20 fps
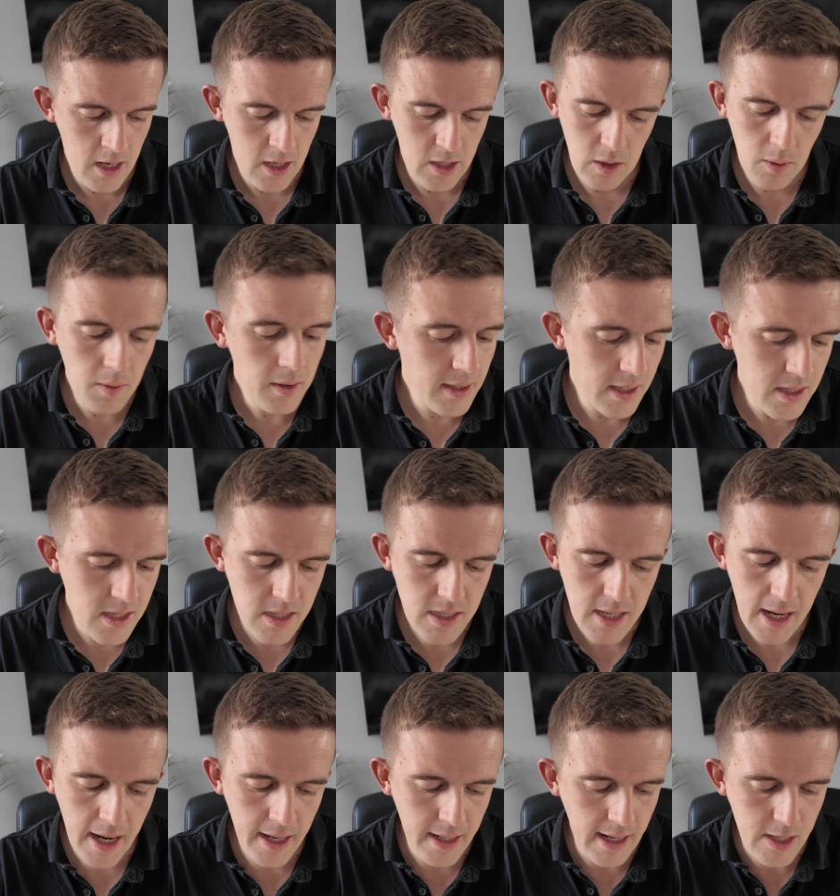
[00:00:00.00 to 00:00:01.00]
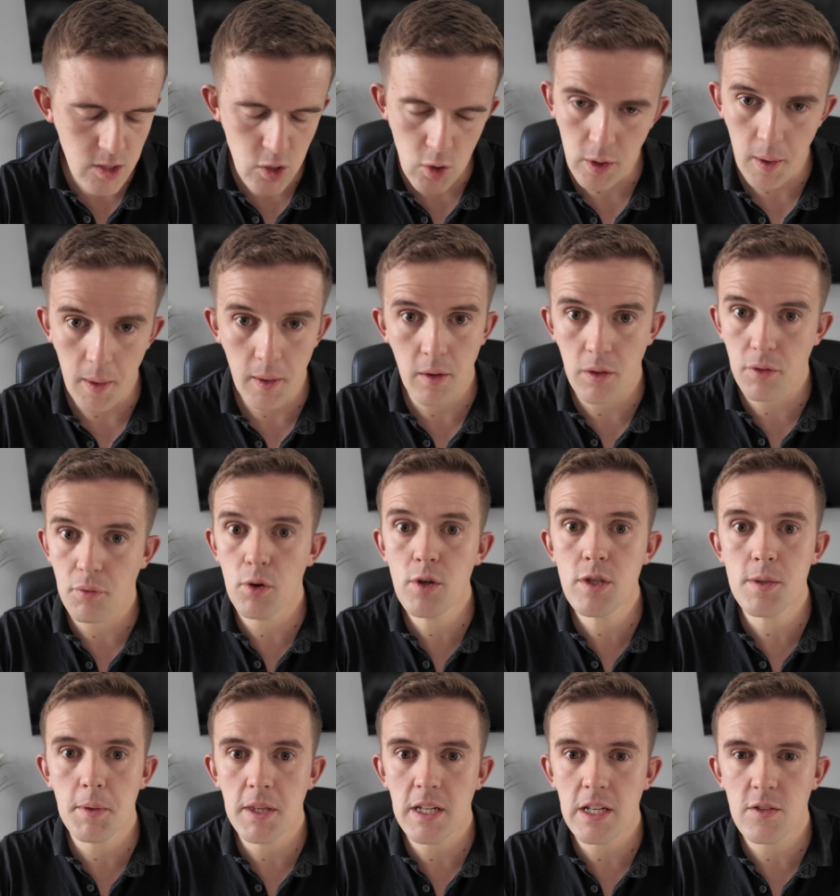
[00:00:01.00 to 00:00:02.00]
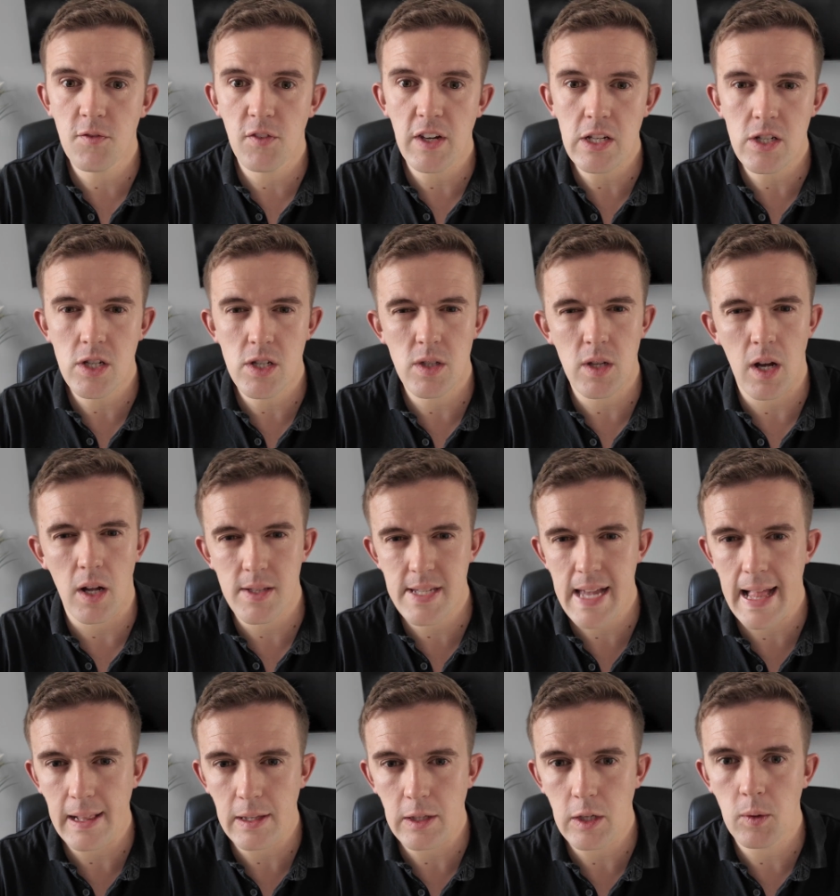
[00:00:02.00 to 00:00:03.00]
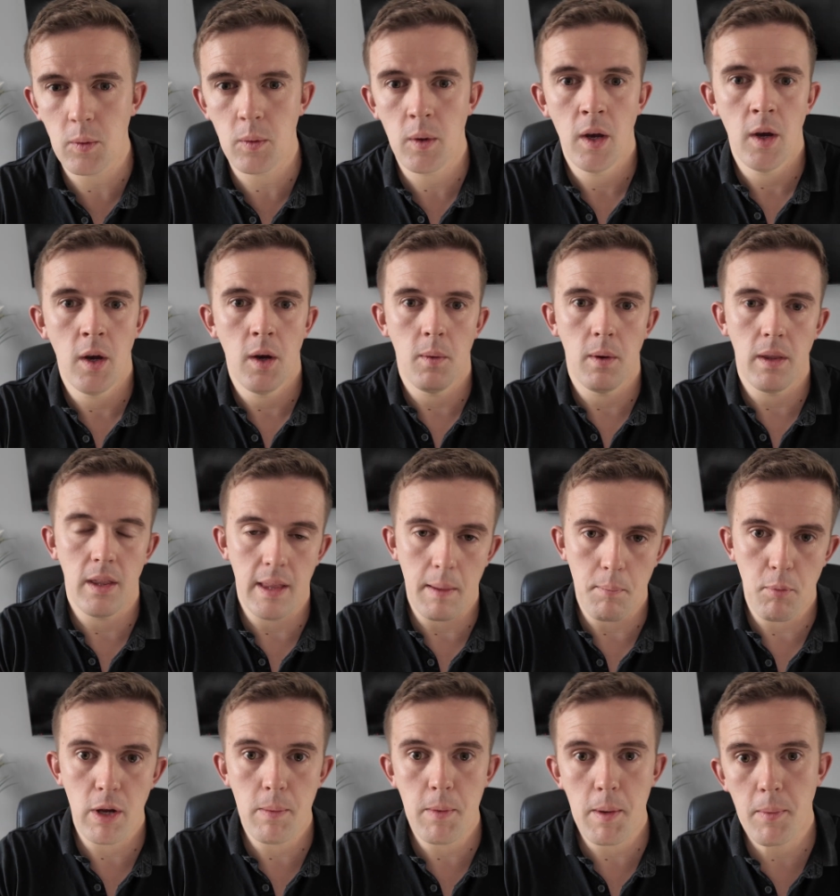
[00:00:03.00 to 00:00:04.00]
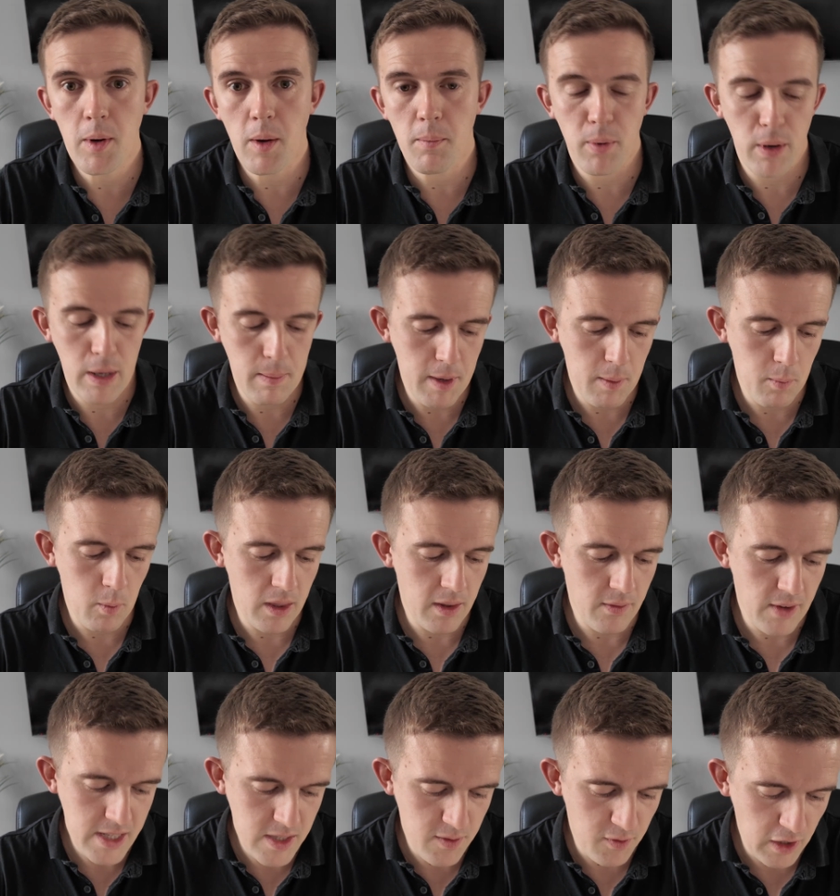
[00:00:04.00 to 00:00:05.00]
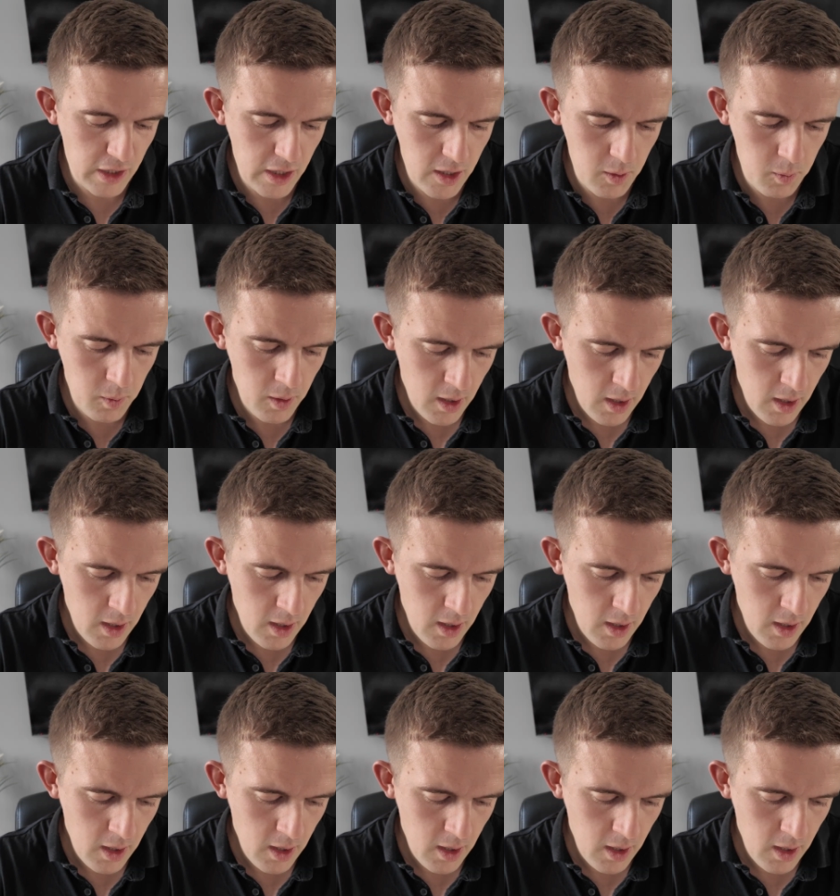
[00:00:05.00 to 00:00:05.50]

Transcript: You can then decide as you're going through some of these features that I'll tell you whether they're premium, not premium, whether it's for you.